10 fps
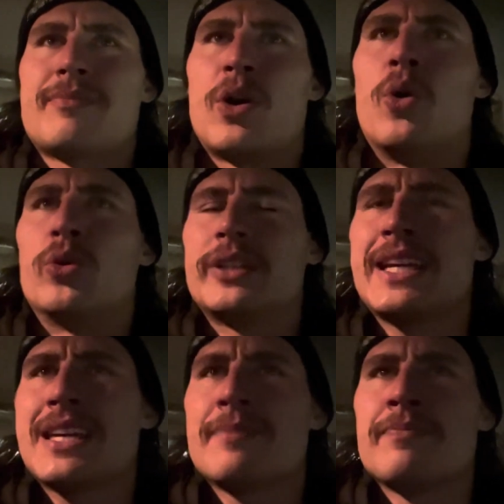
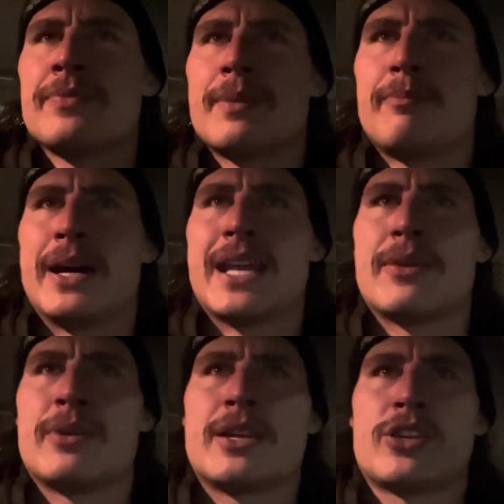only, but
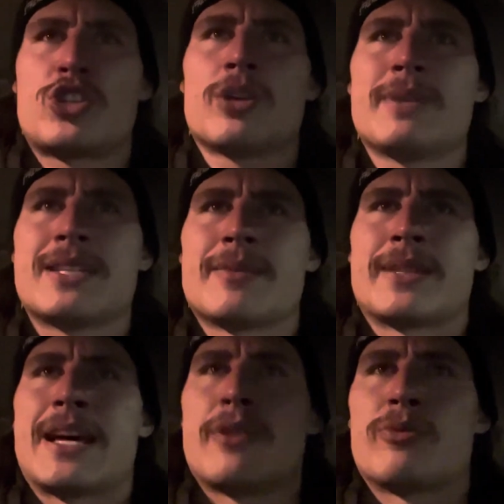it showed me something
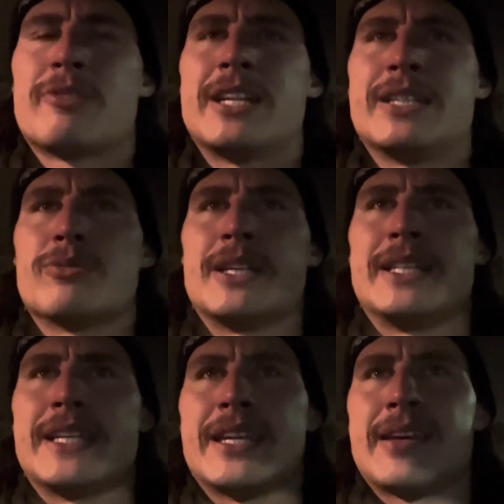that
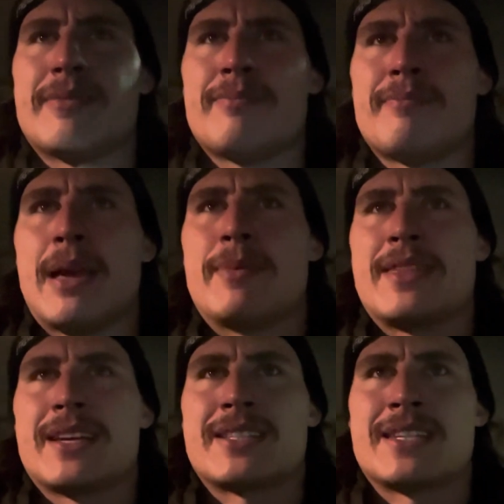really made me
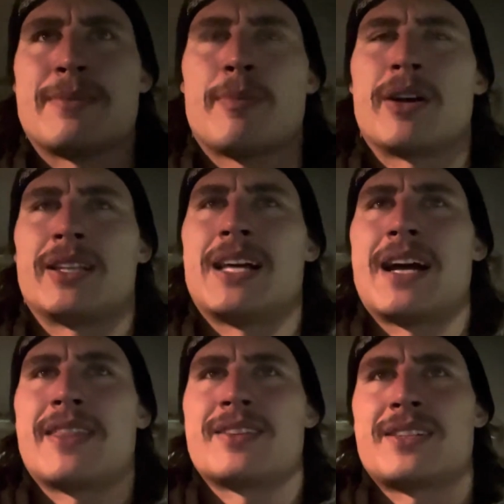think deep about a
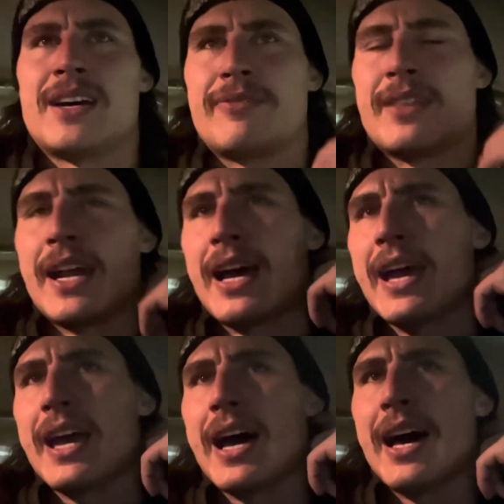lot of the stuff that
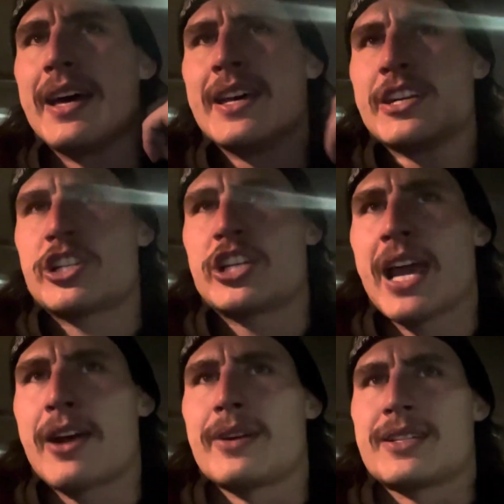I
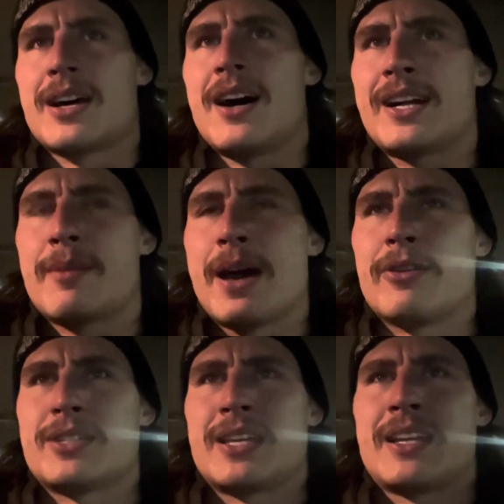share and talk
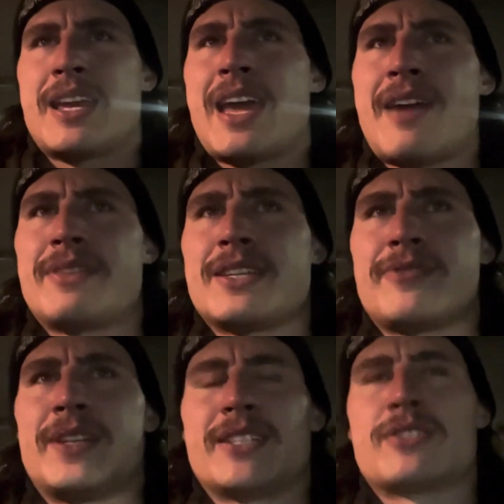about and have these
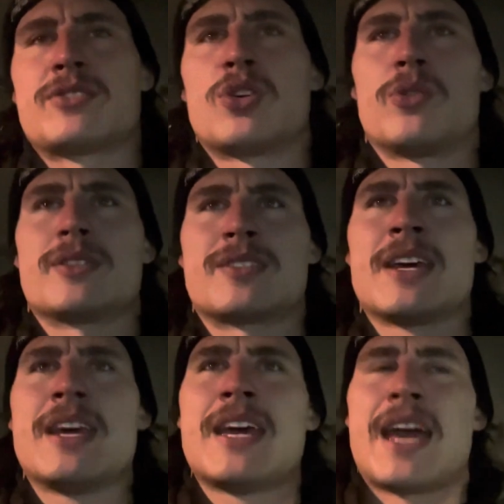feelings towards.
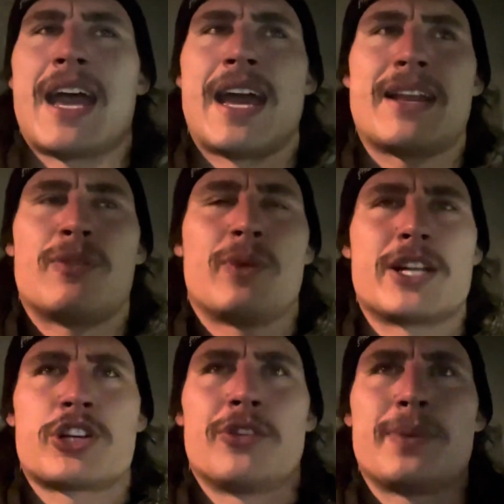And what it
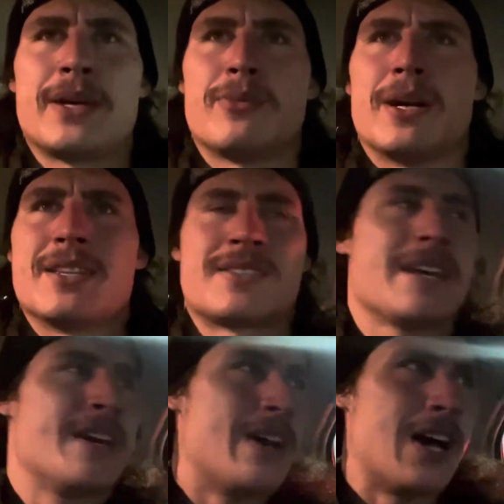showed me was
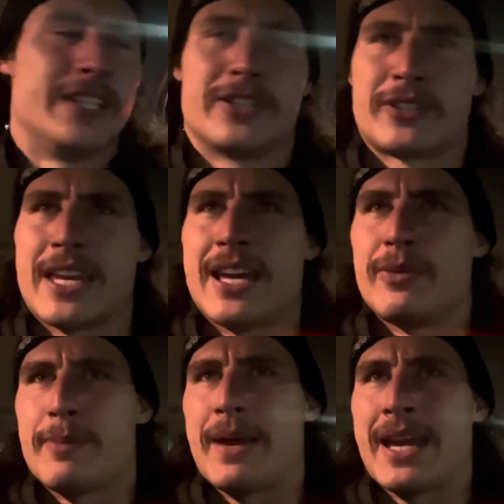a little kid
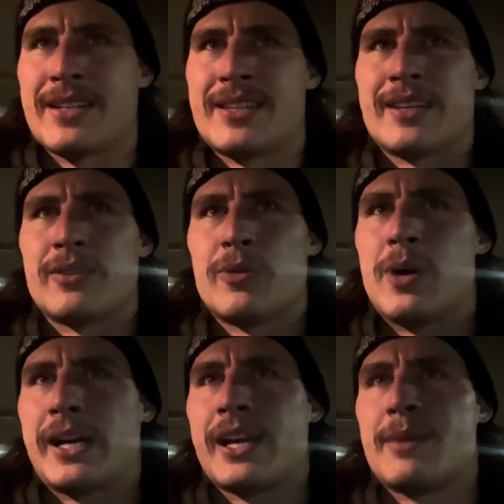with a painting
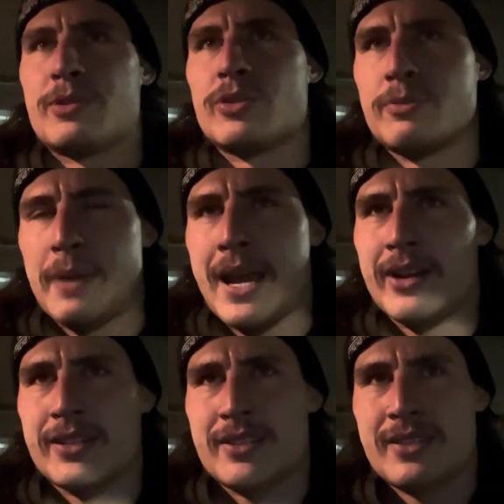walking up to his
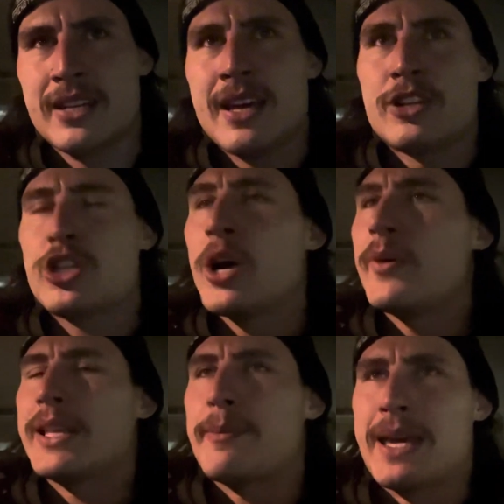parents,
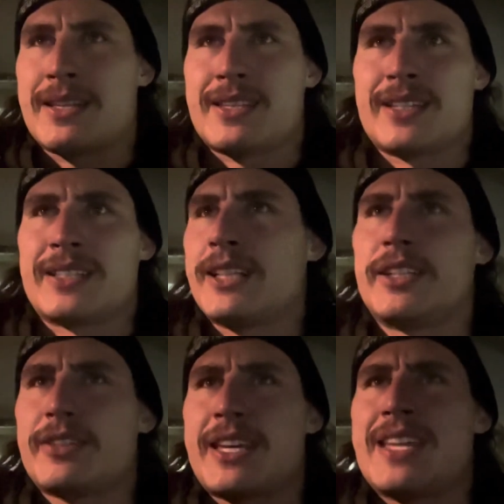showing the painting. Like, a
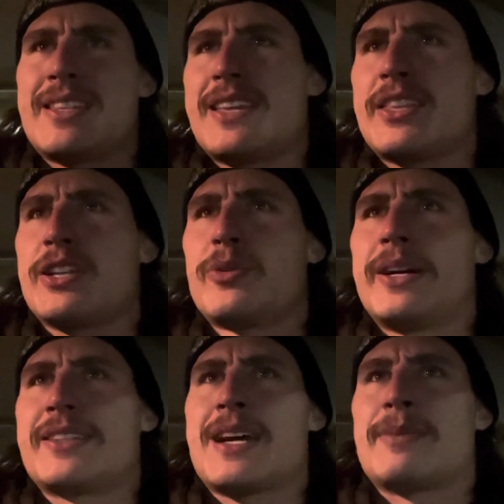little kid, they do it
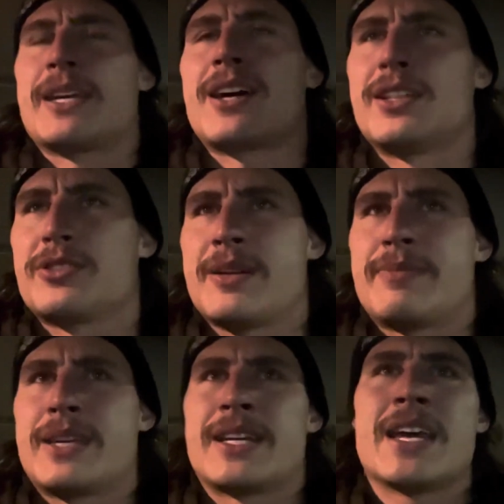all the time. They color
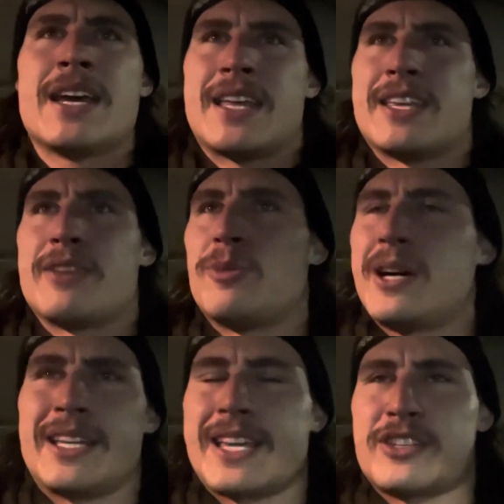something and
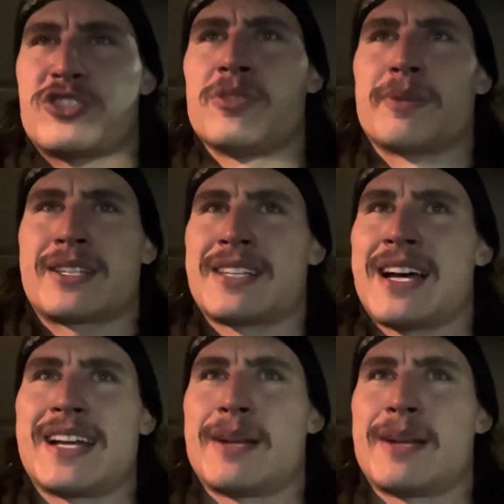they get super excited